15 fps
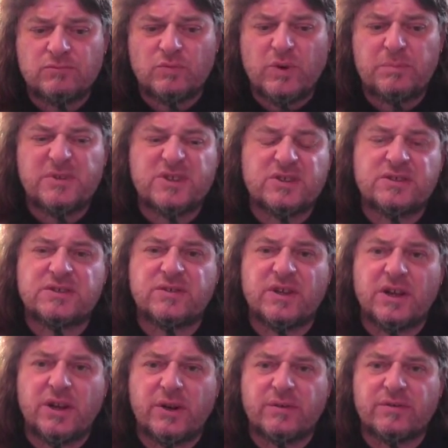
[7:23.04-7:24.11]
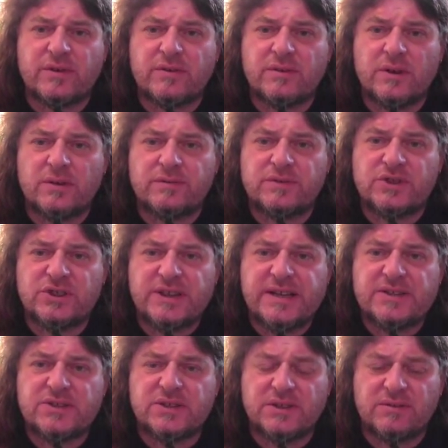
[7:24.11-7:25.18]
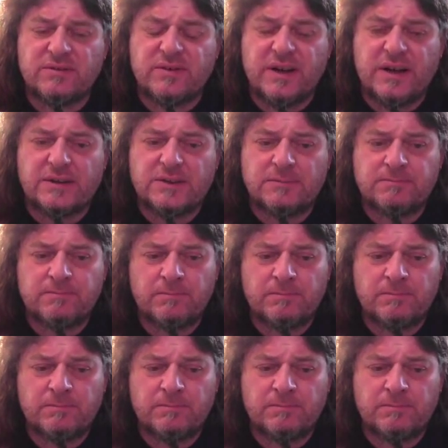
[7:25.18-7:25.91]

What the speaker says: Reminiscent of a lot of chinense, in fact.